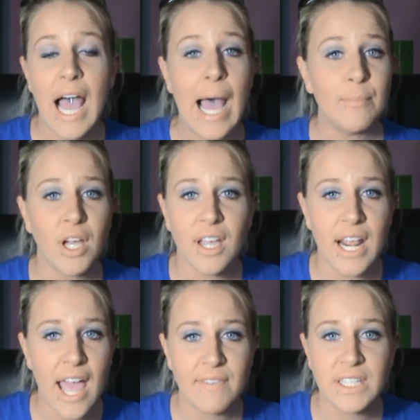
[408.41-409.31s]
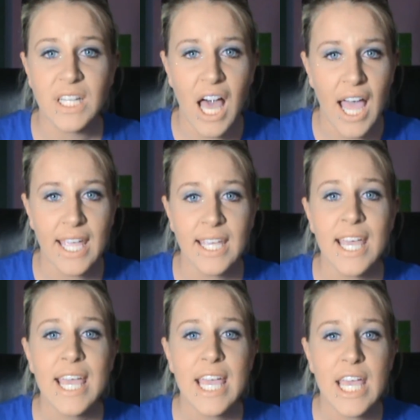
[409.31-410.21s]
I'm not going to have a
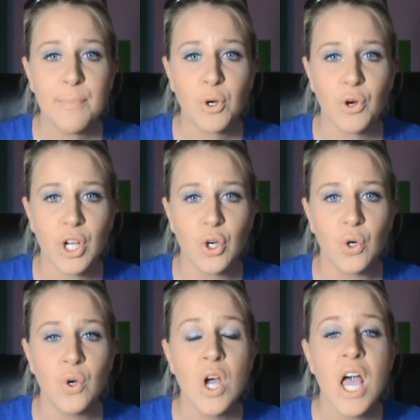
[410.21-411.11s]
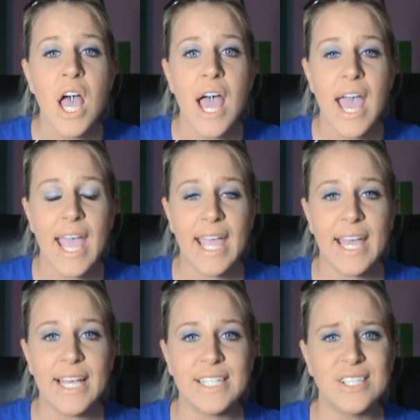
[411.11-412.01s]
lying, hypocritical,
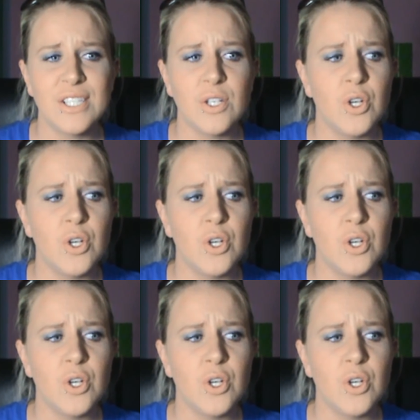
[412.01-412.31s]
and